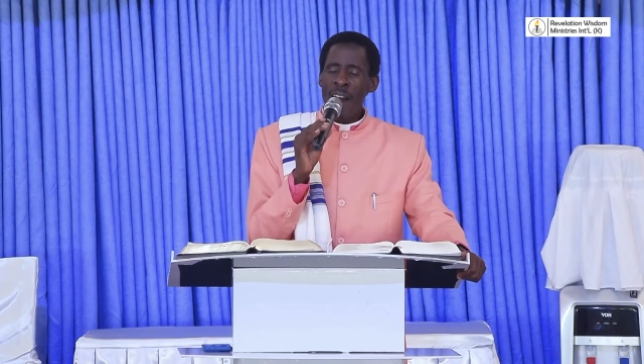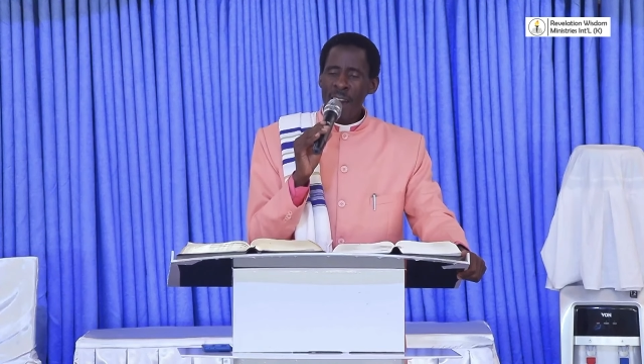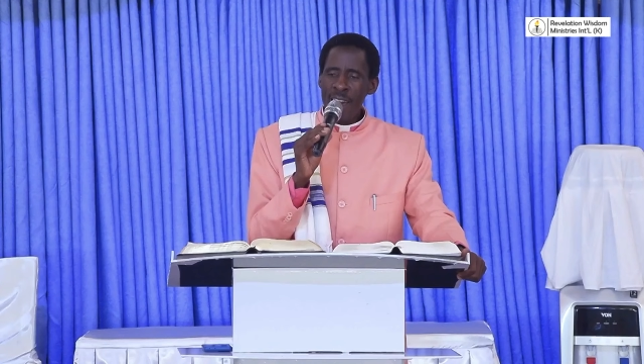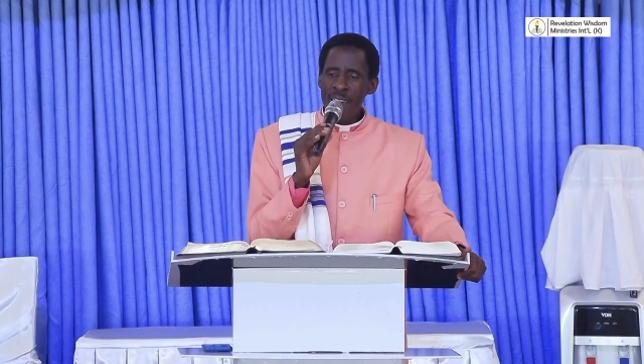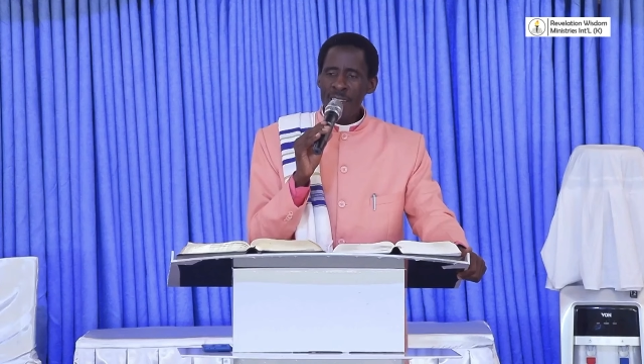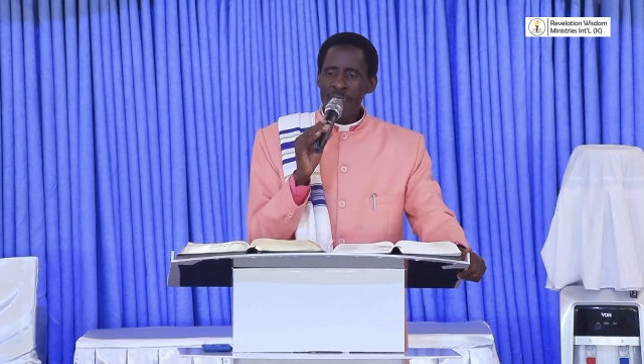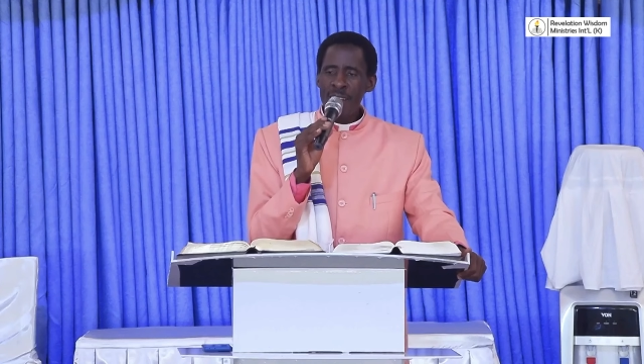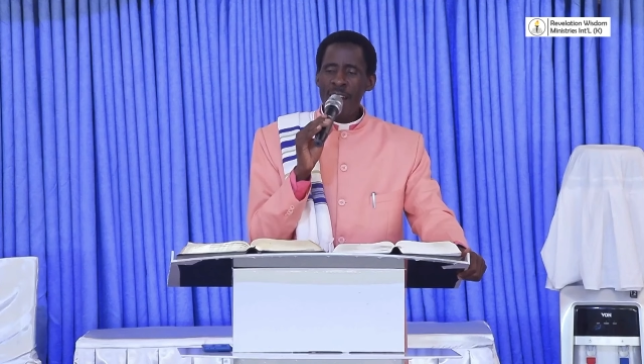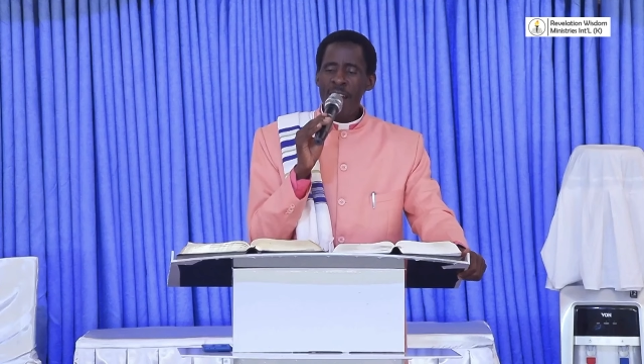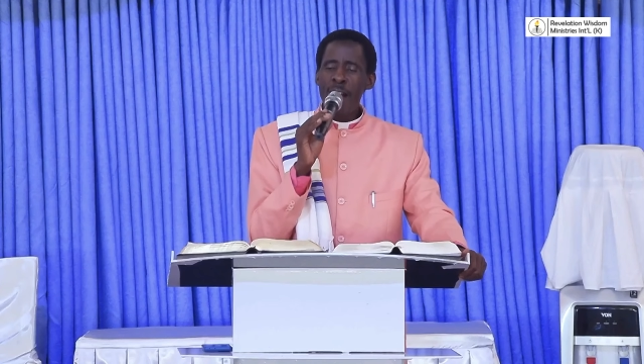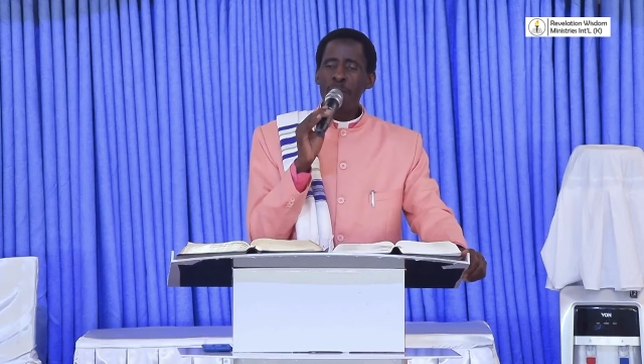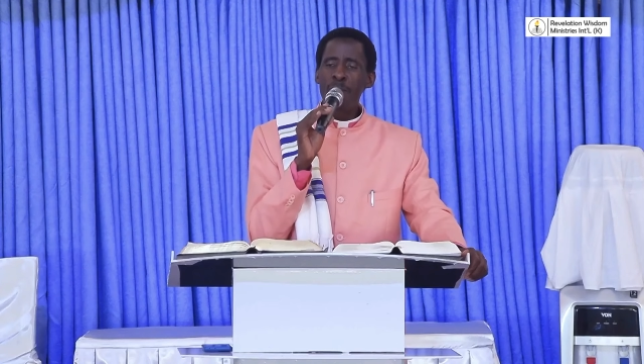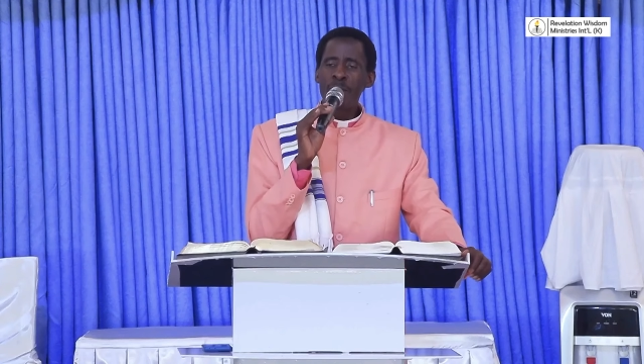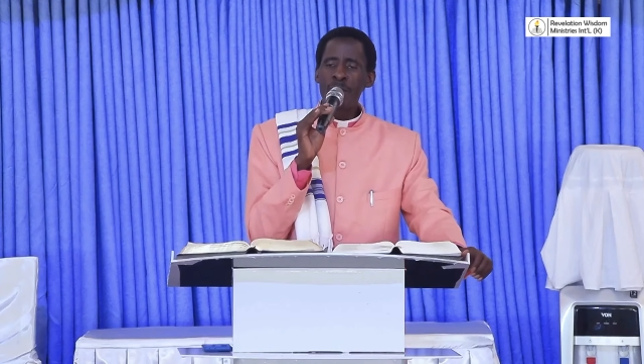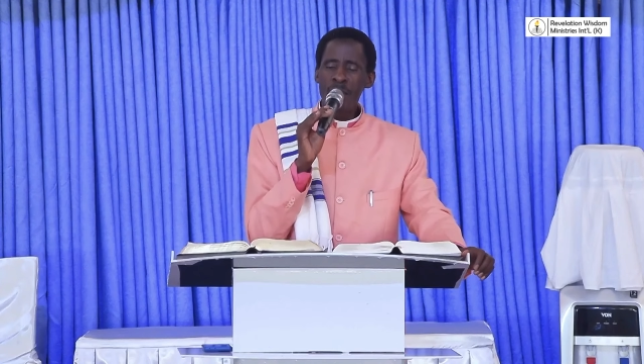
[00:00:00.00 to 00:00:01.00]
I
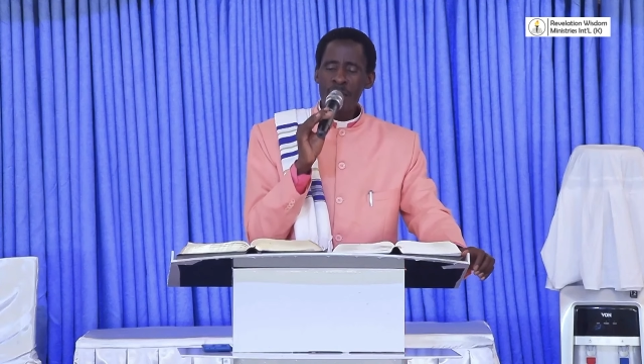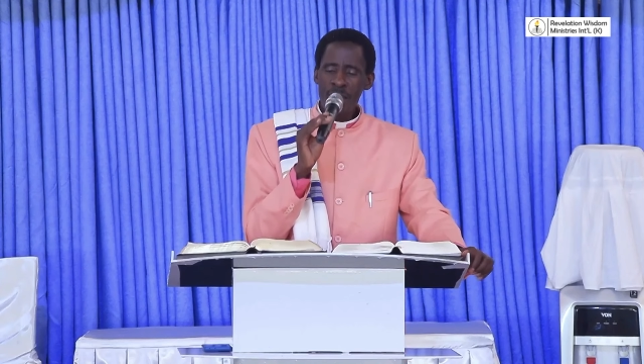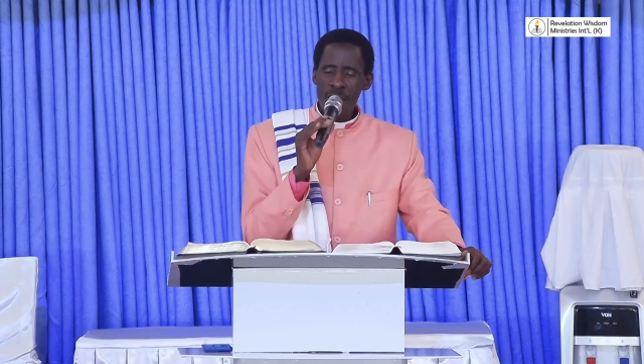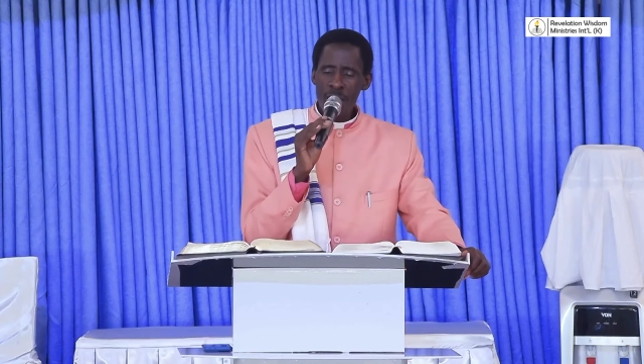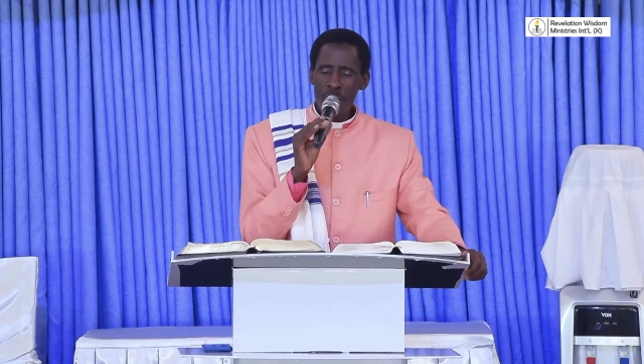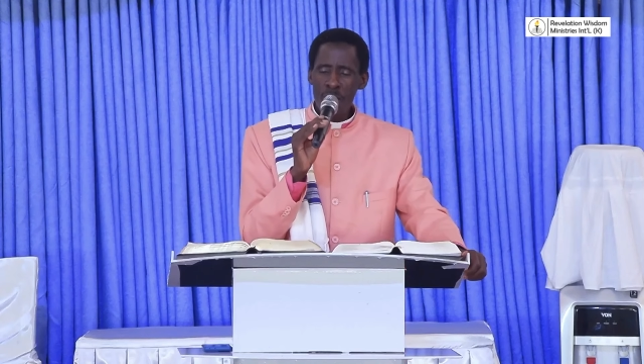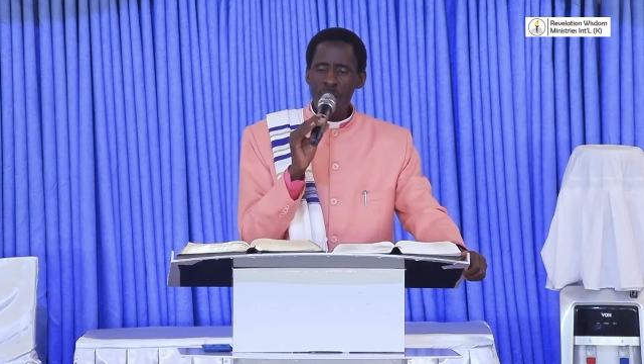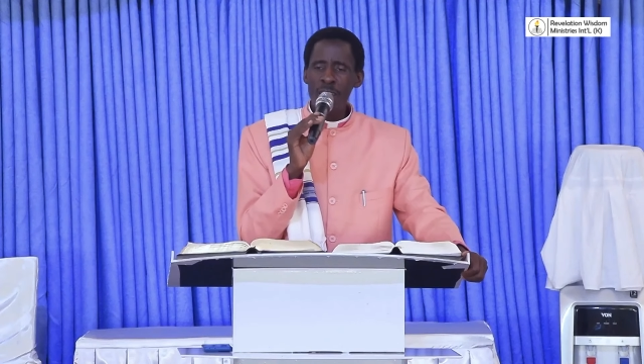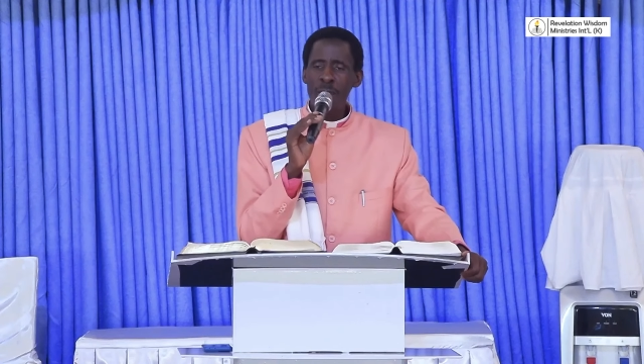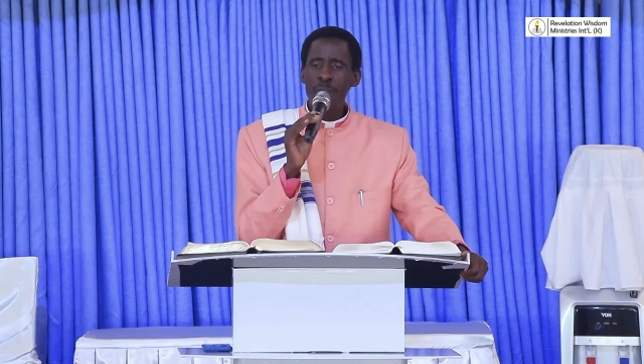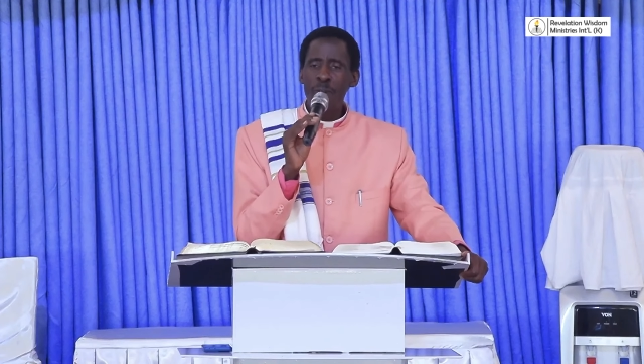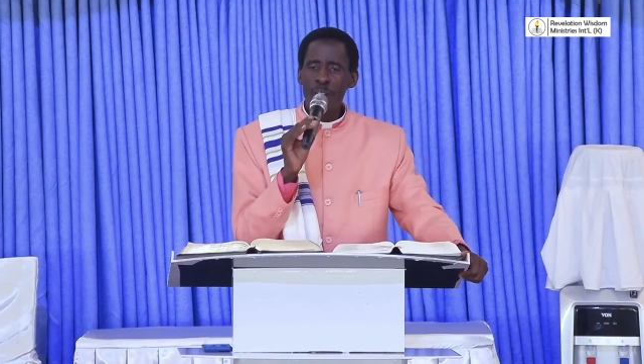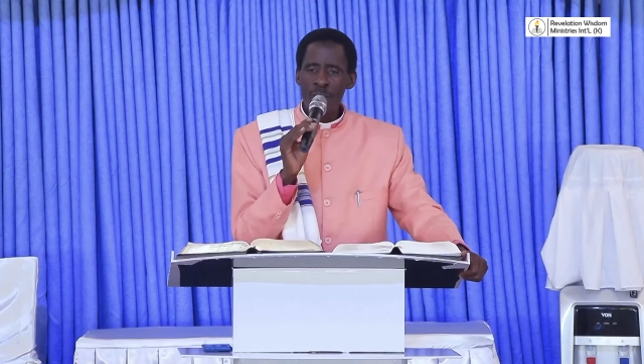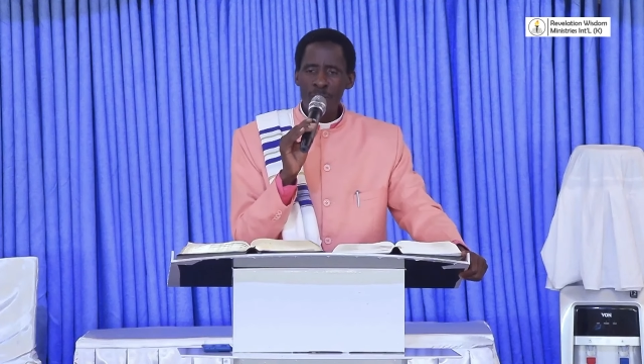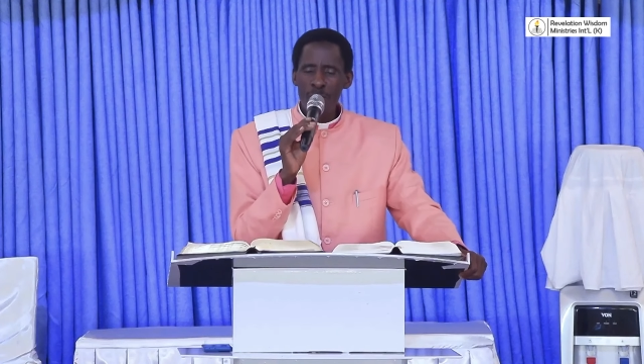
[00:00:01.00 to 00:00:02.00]
am taking your
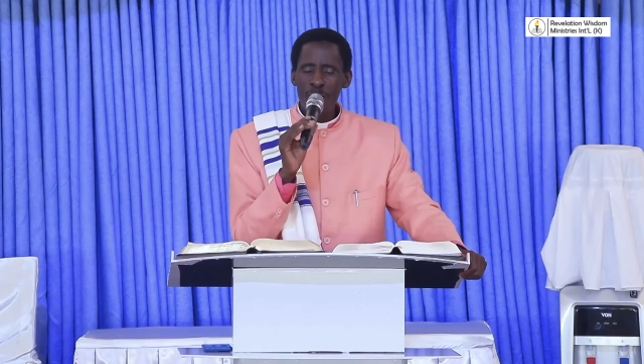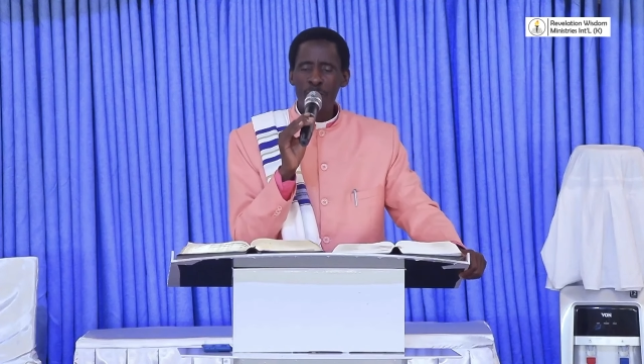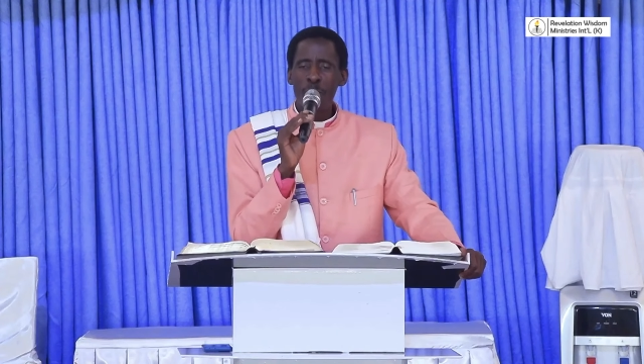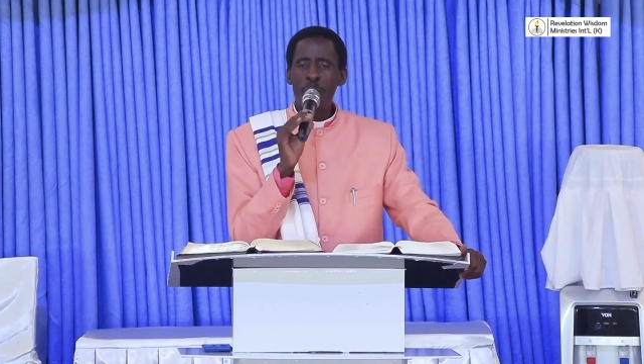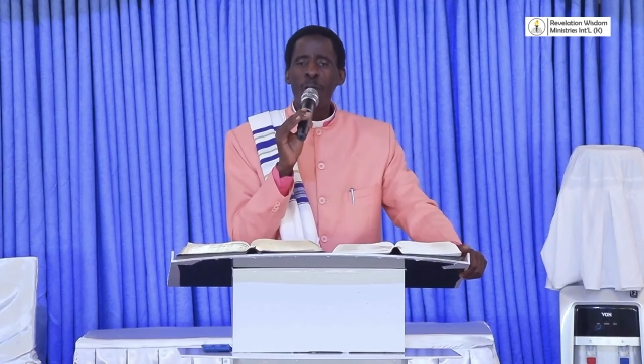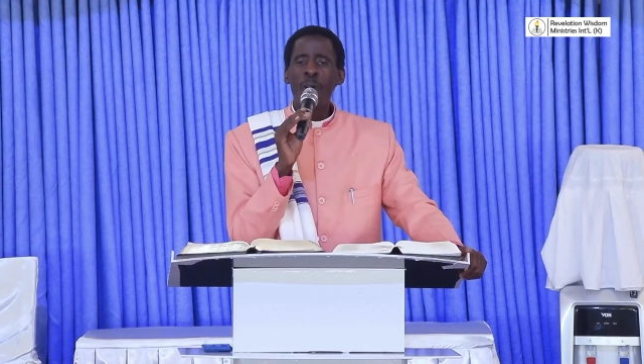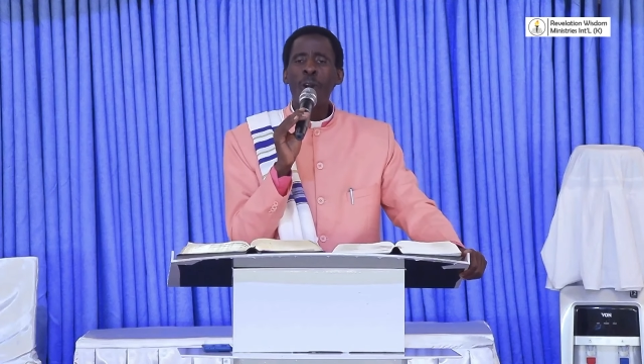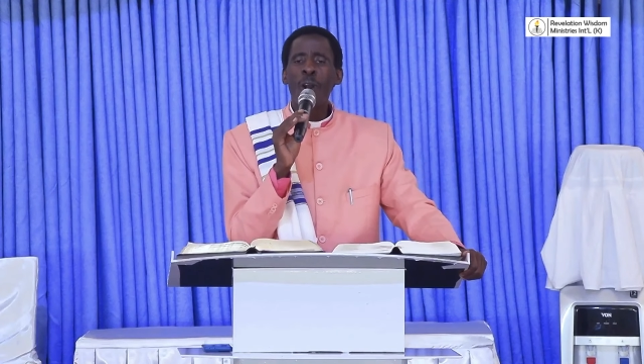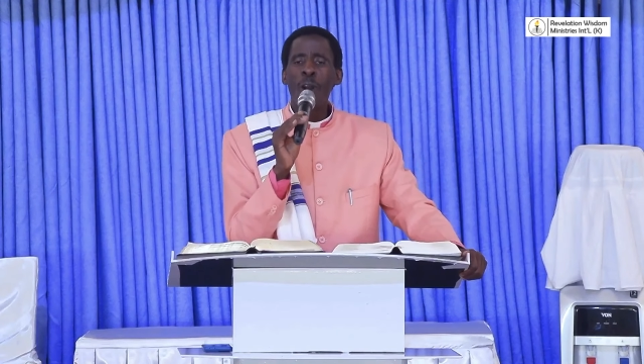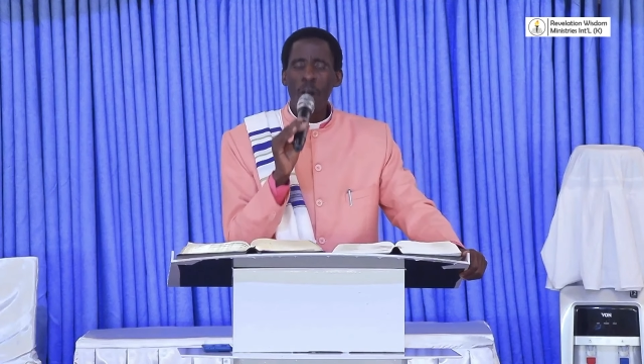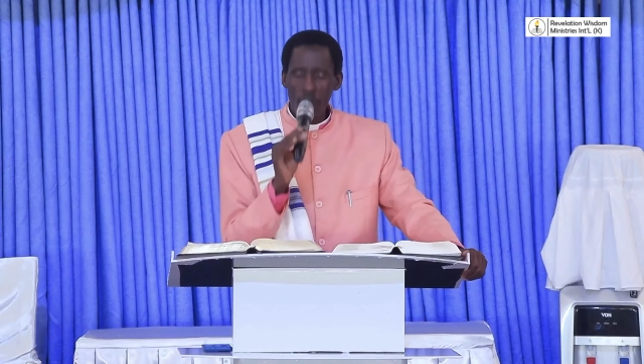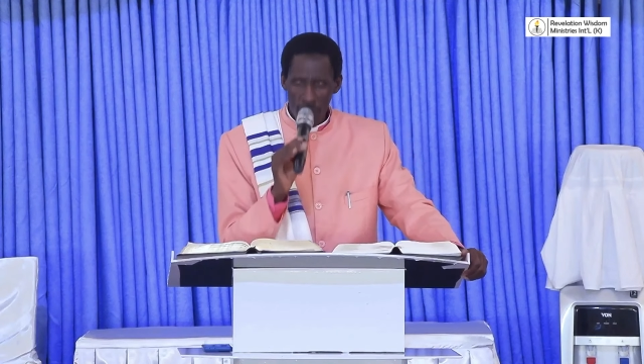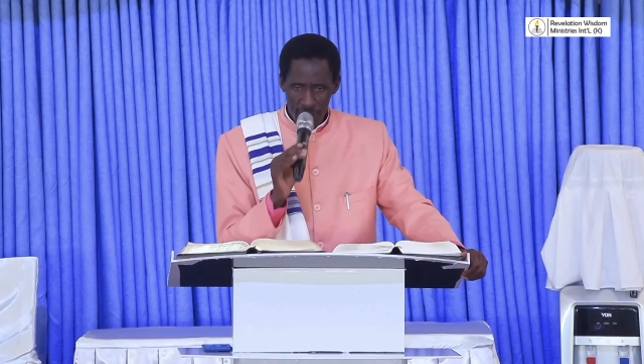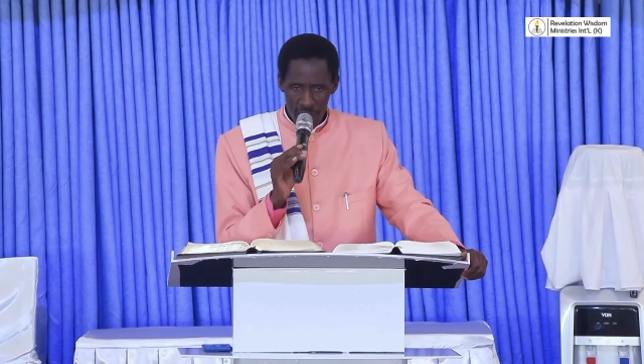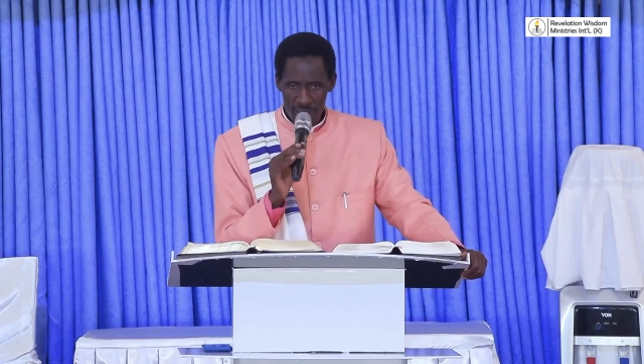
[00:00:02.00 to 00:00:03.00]
report before God.